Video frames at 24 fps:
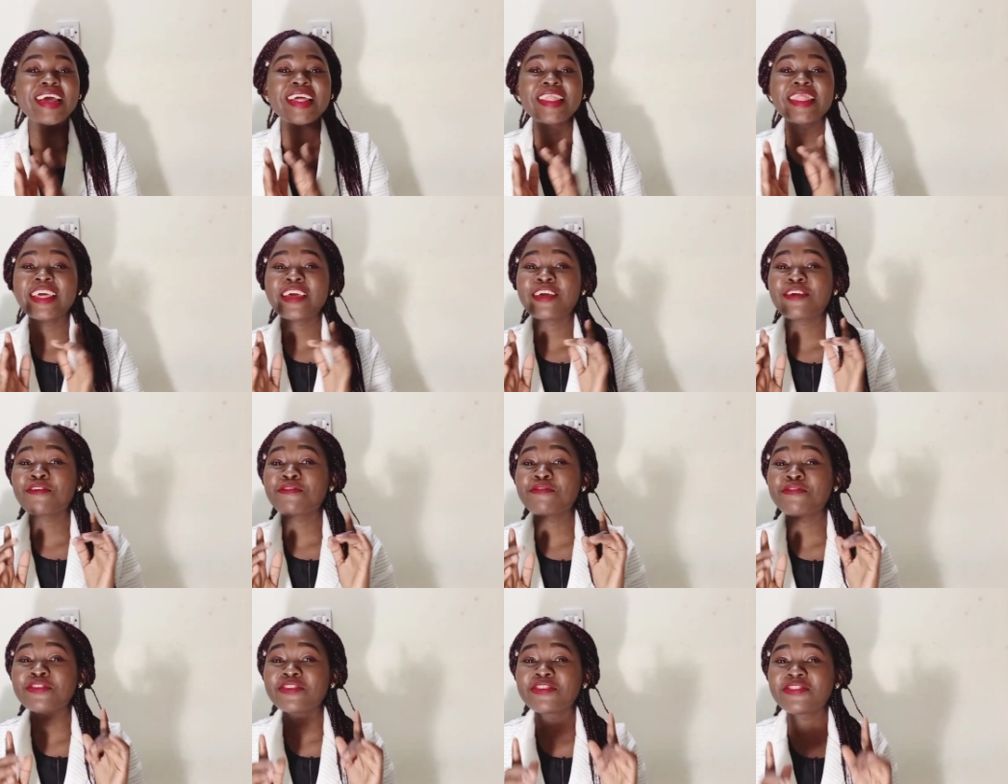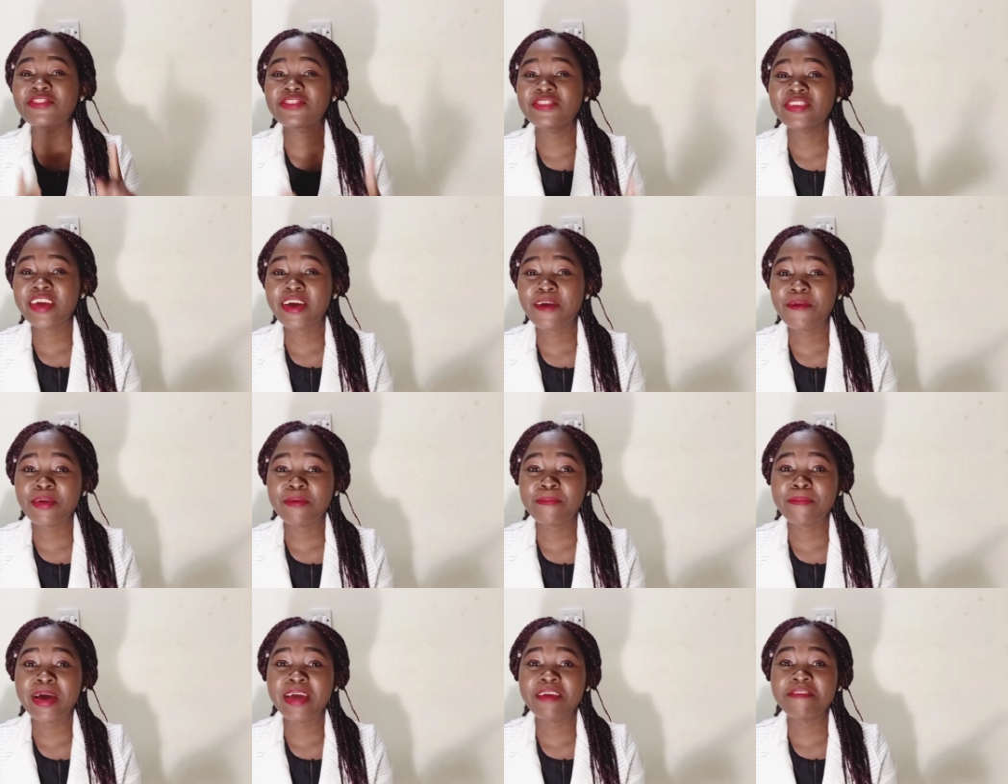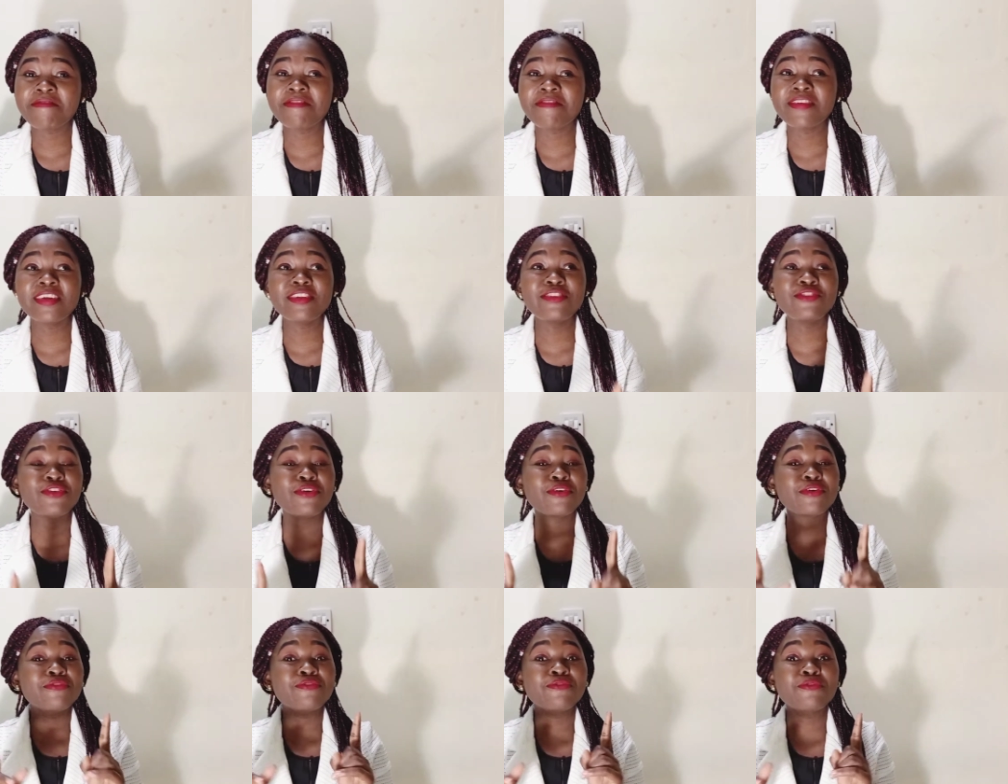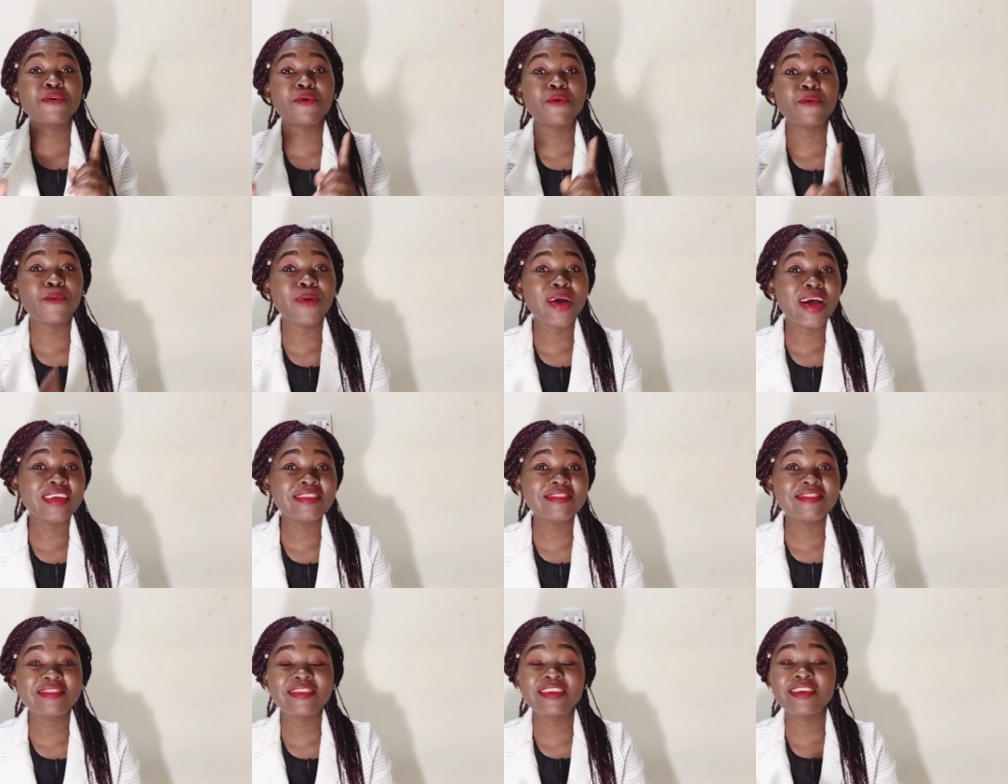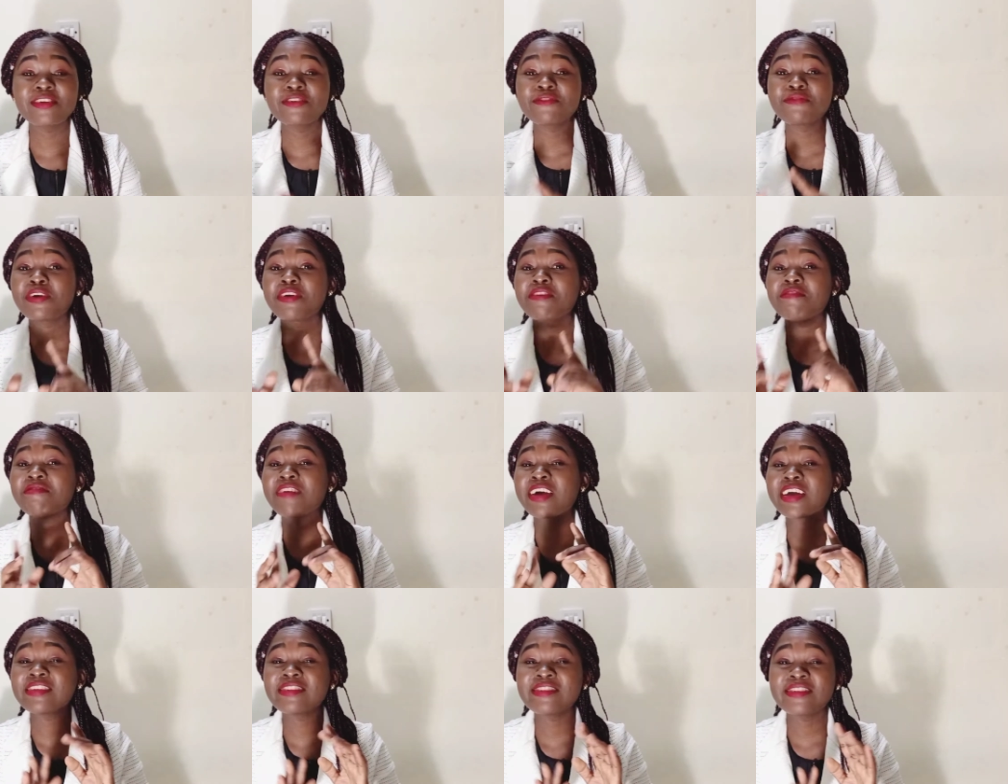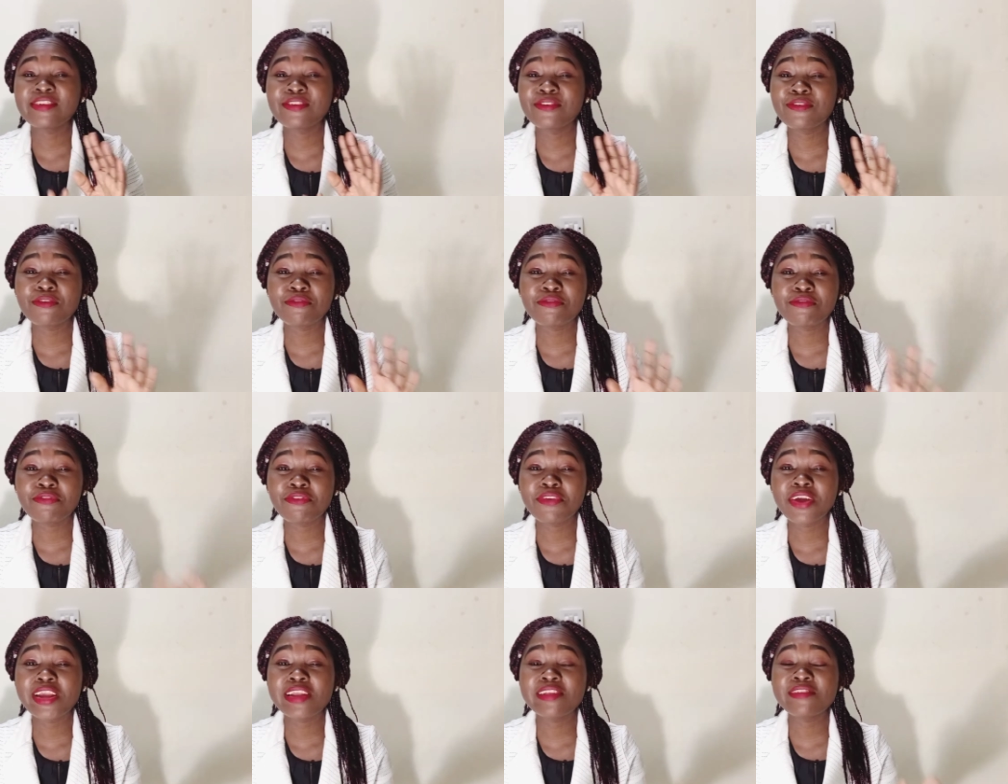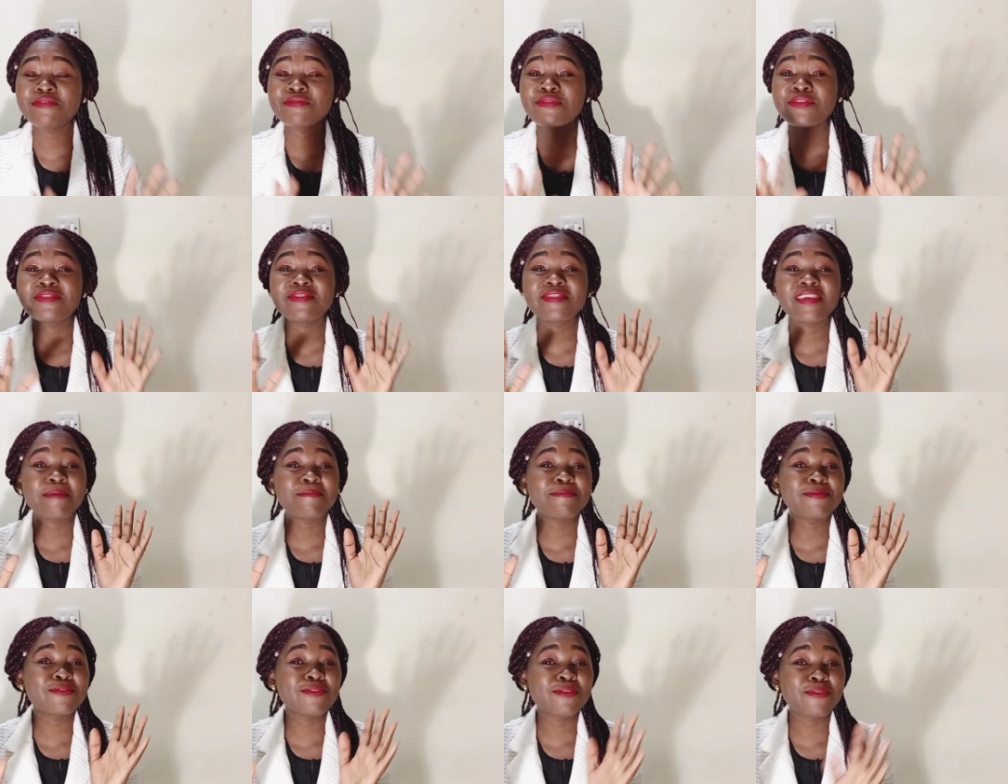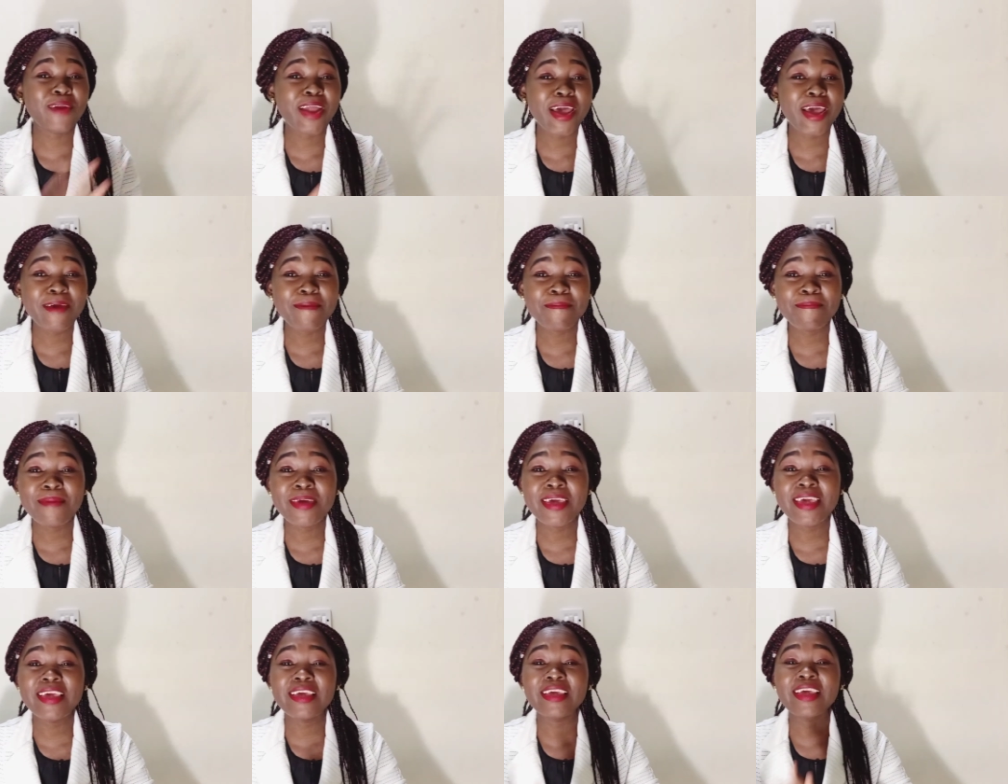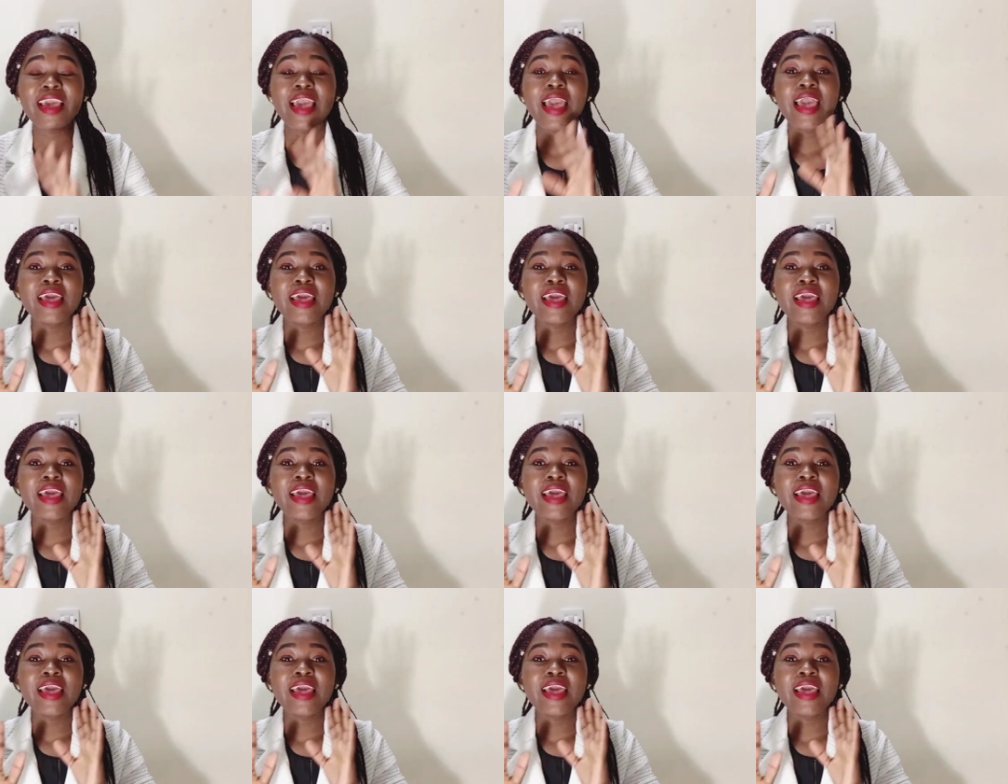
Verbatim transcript: Thank you for sharing my videos, for watching, for inviting your friends, for subscribing.